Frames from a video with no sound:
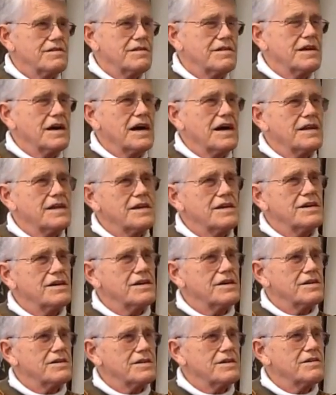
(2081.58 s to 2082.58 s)
the
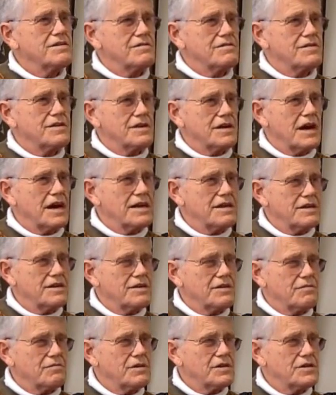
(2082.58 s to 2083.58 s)
idea
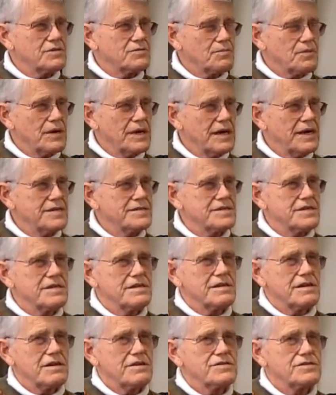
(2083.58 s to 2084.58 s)
that we express
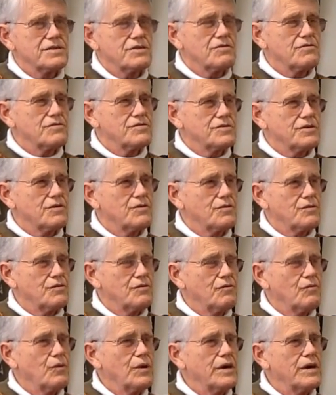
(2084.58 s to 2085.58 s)
so
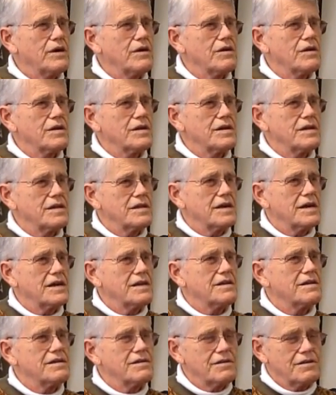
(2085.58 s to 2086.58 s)
well in
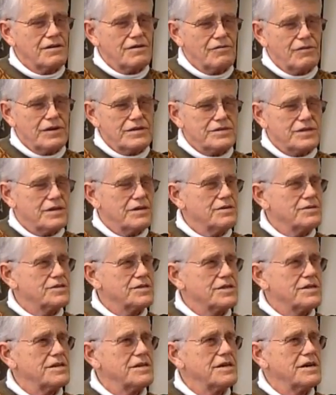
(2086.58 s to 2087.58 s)
that
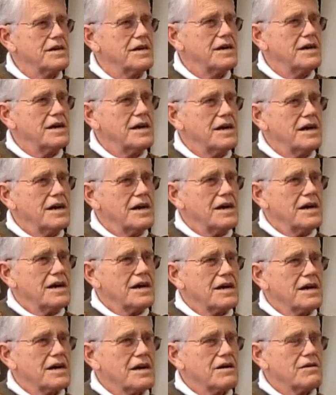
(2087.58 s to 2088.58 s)
resolution
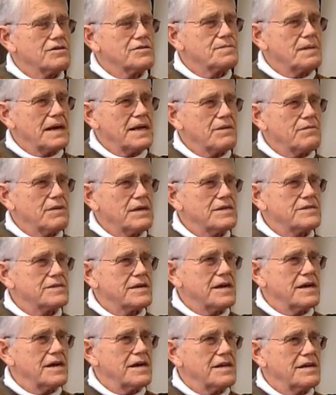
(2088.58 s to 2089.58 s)
goes by the
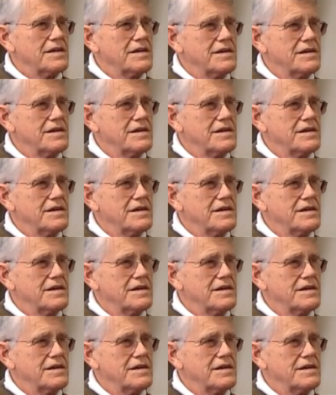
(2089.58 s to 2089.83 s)
wayside,